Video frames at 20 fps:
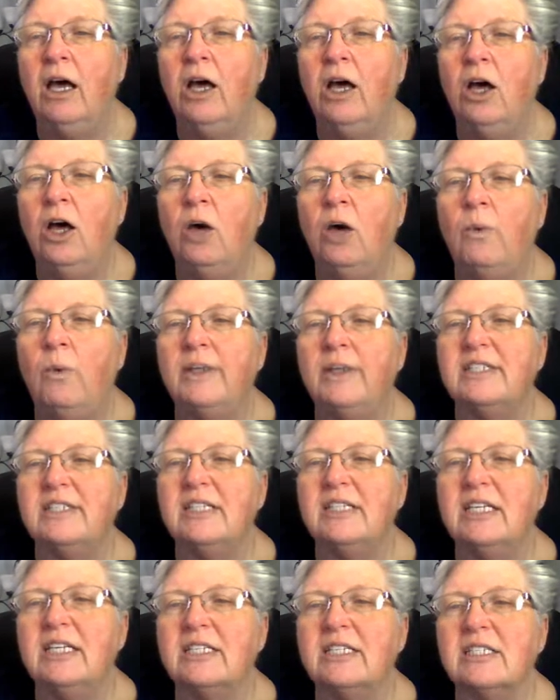What's
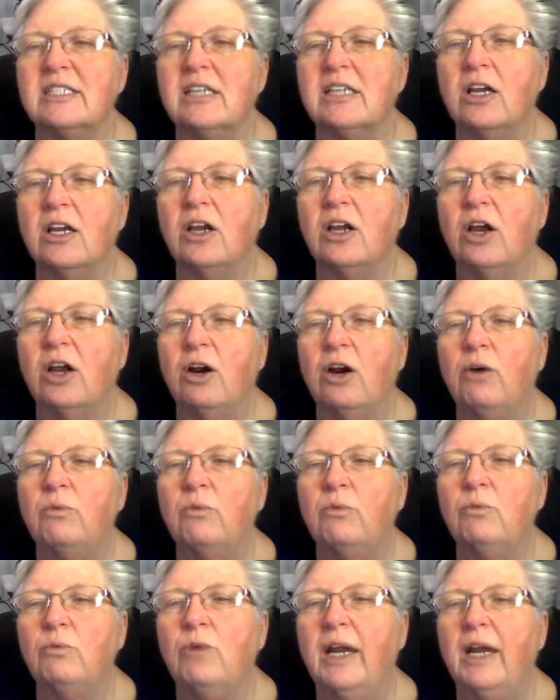this?
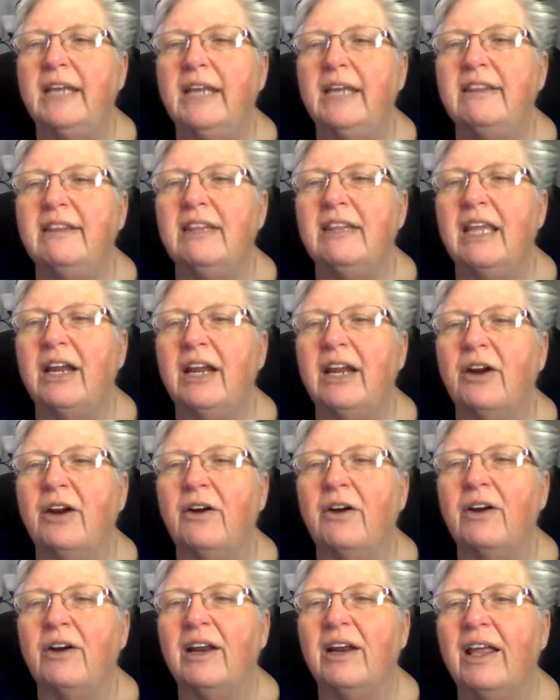Right there.
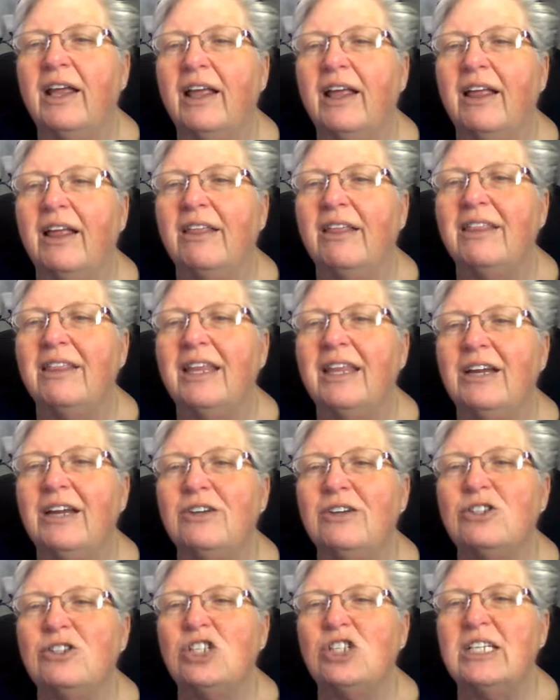There's
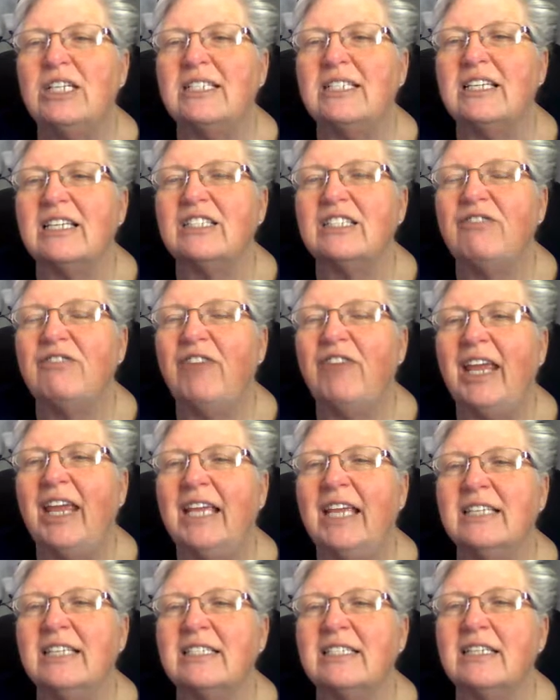Jesus'
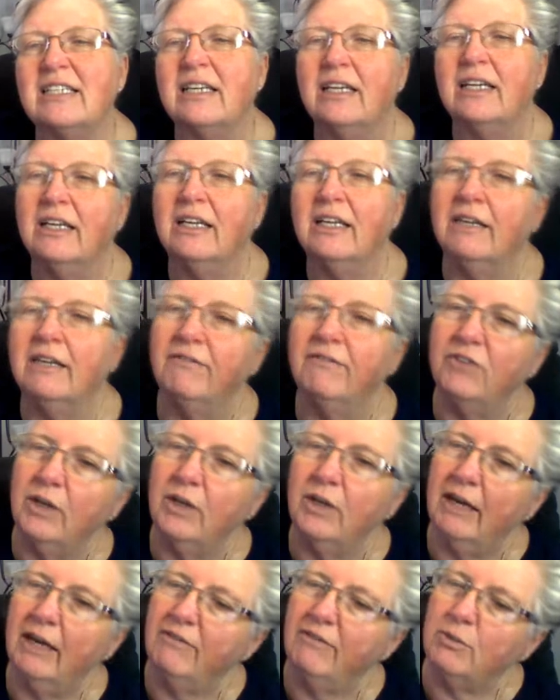face. You
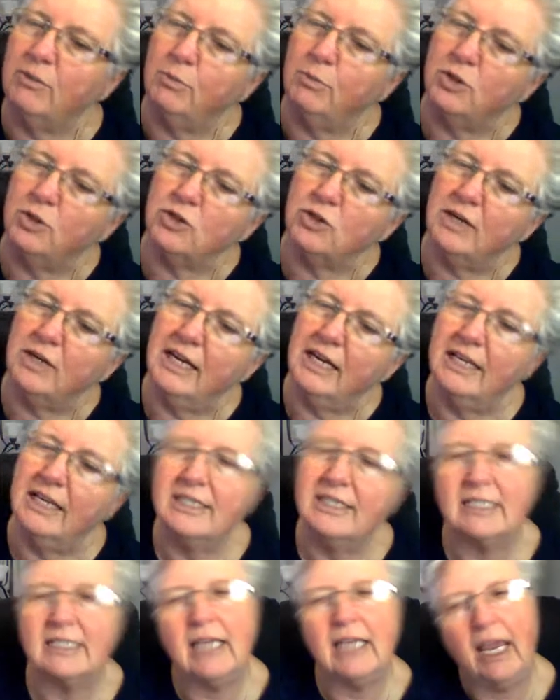have to put your head
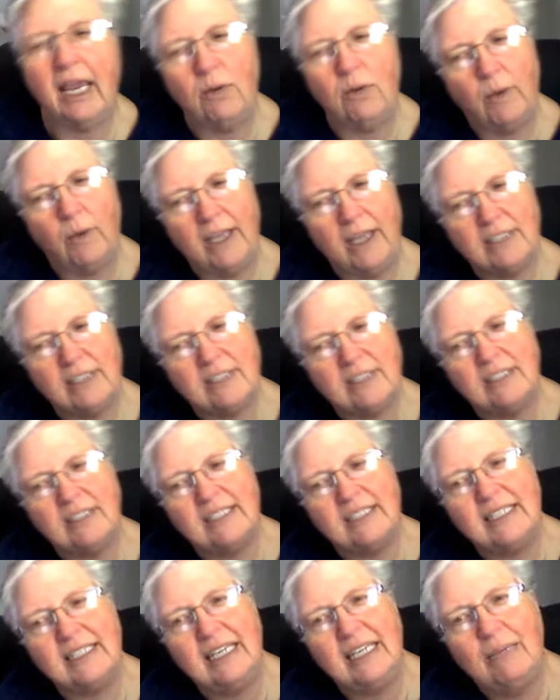sideways to
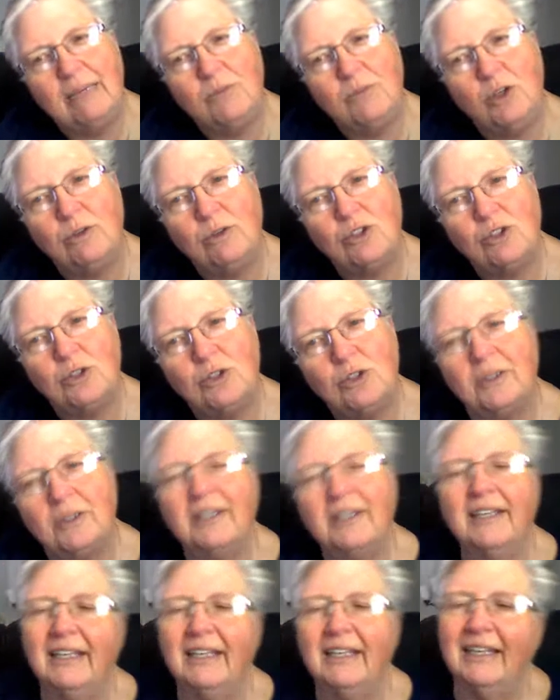see him, don't you?
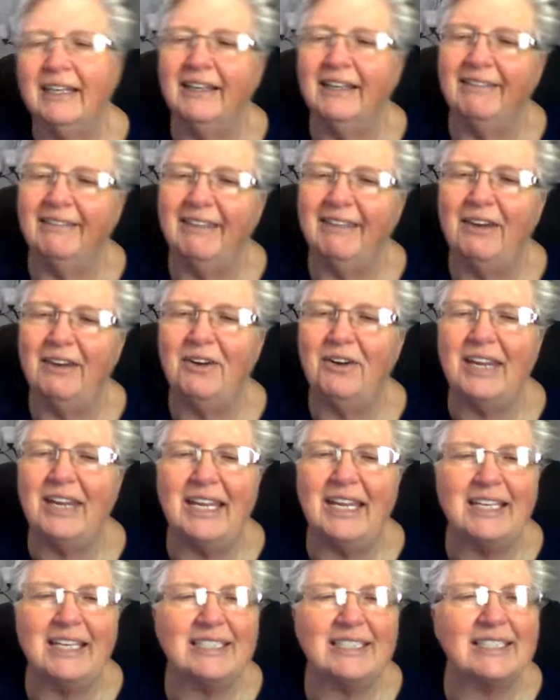There he
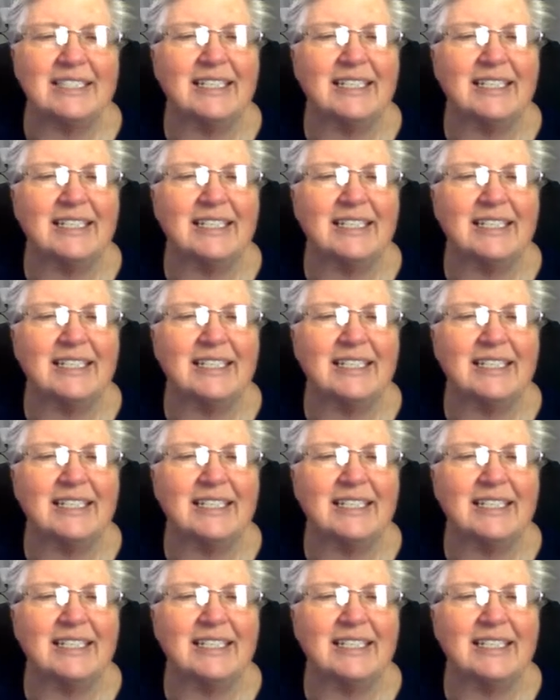is.